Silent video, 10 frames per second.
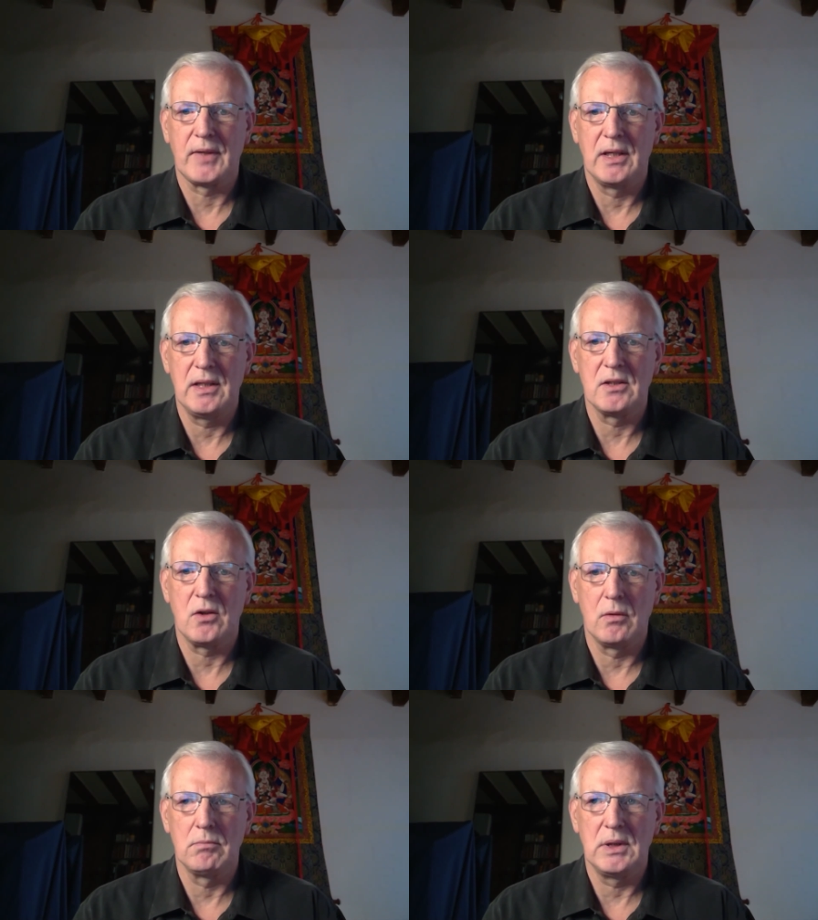is
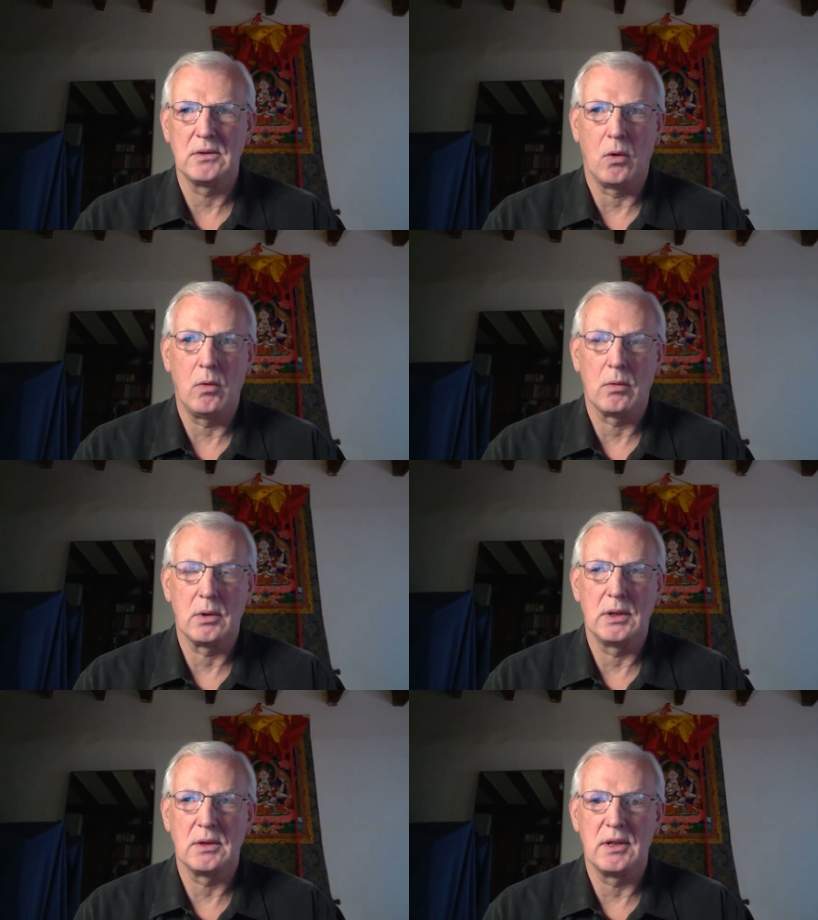is
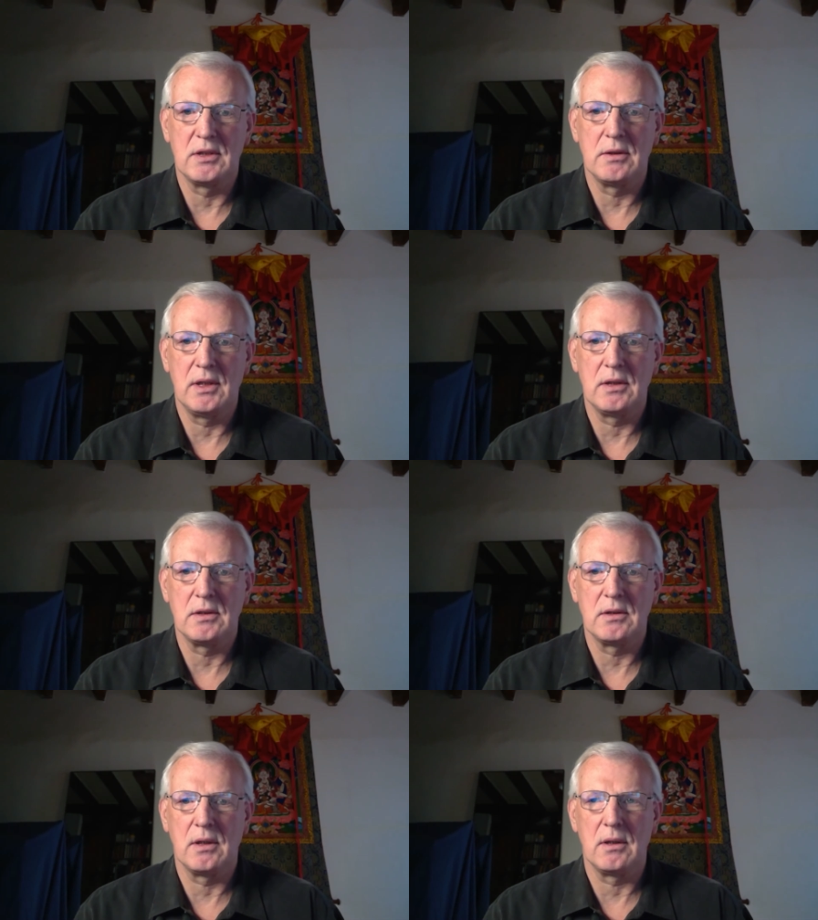old. It's it's
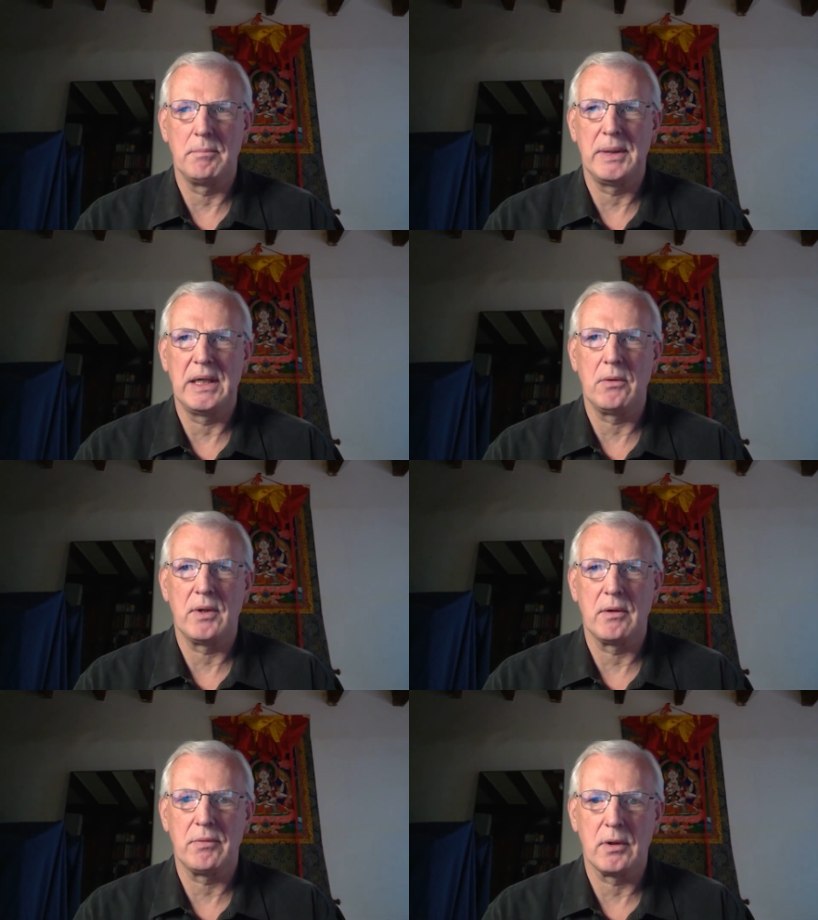it's uh, been out
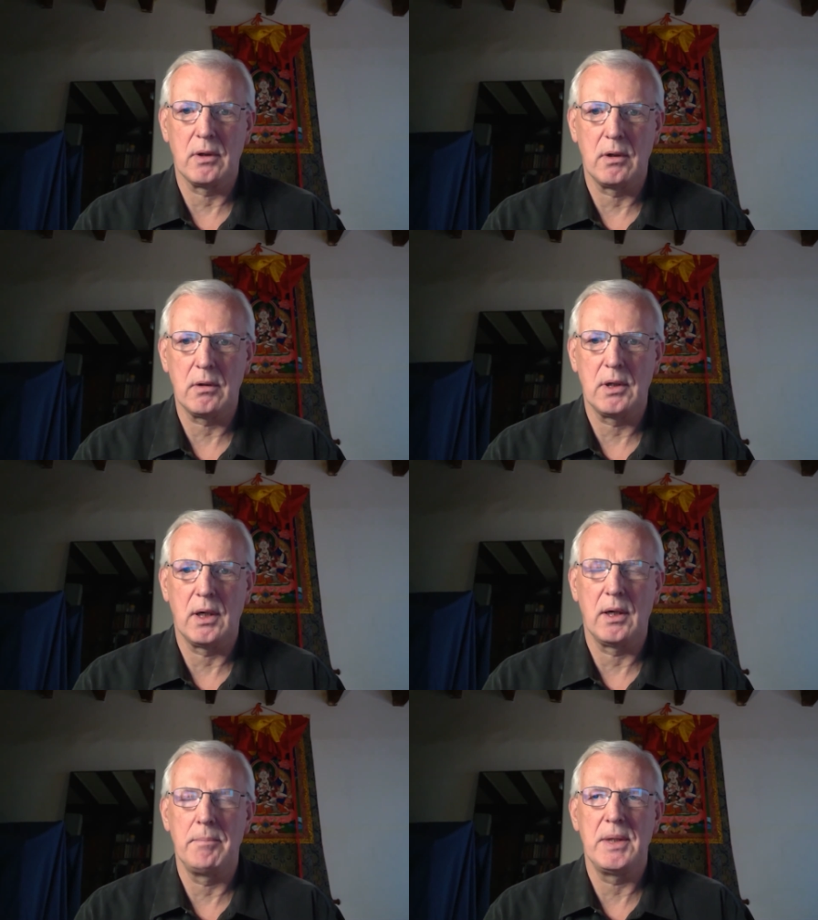there for a long
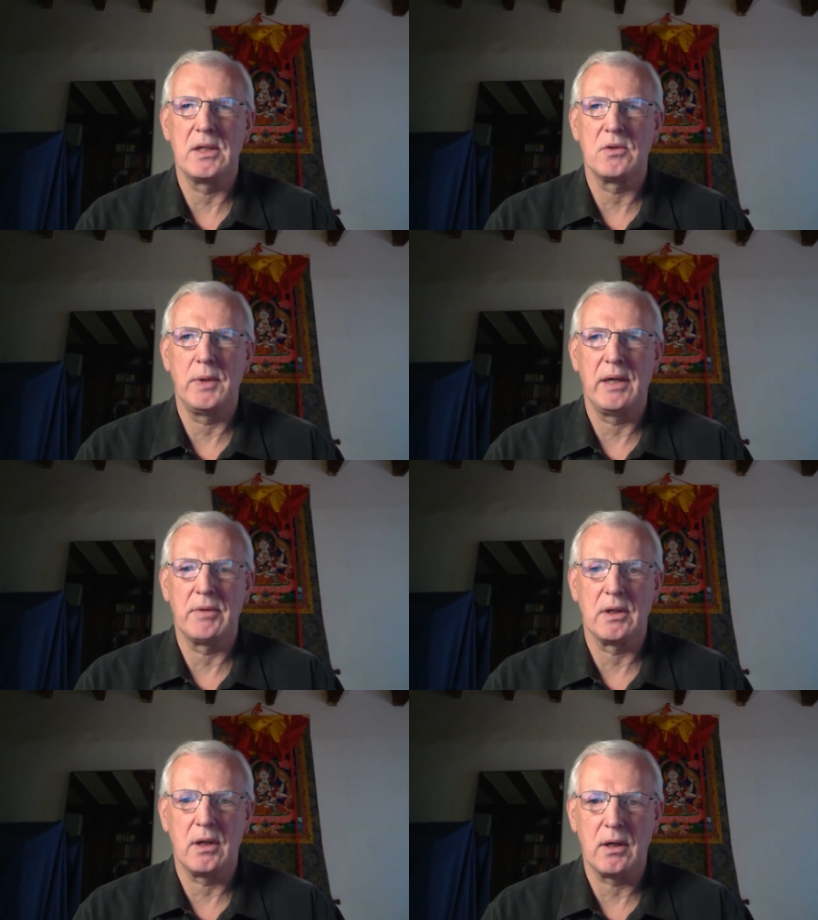time because we have
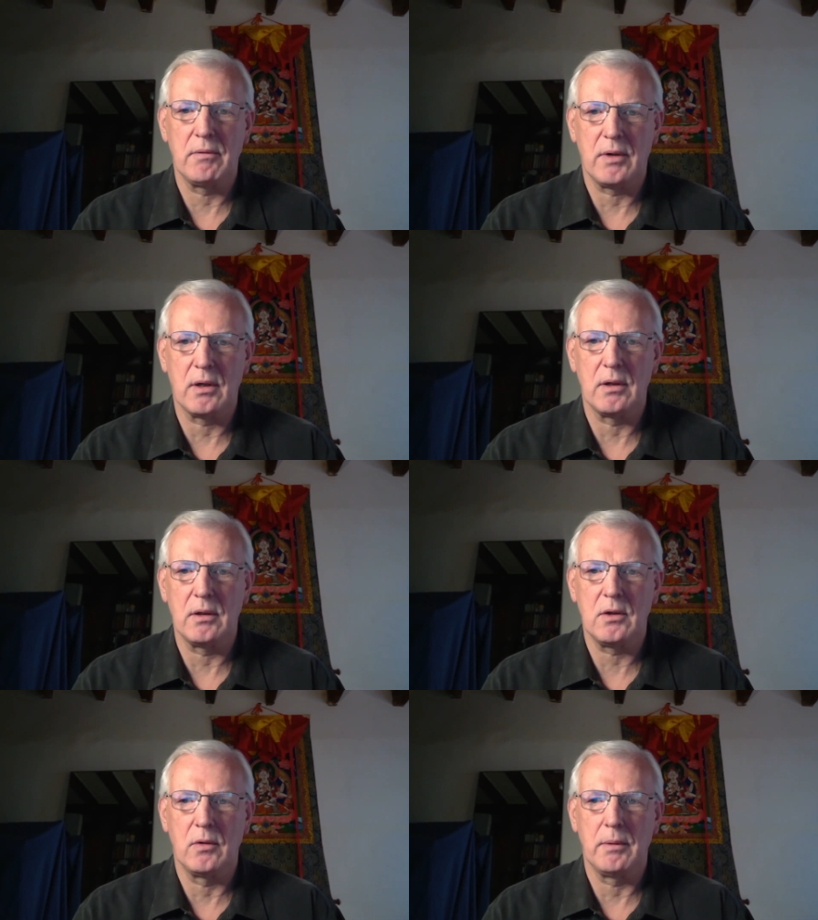a lot of
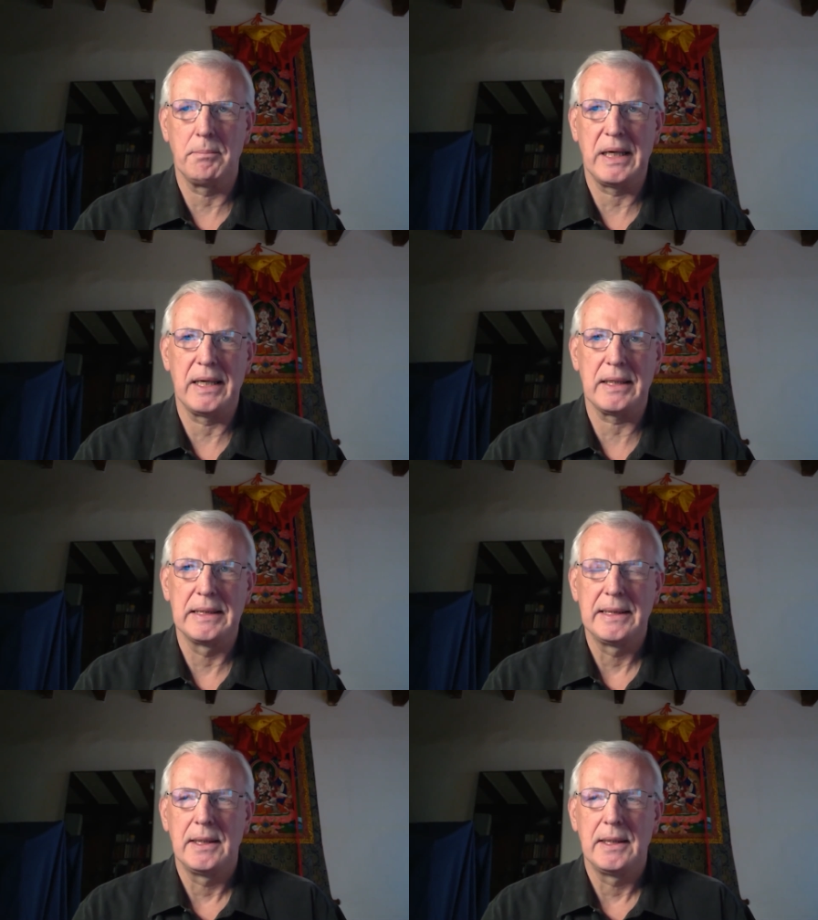art going back.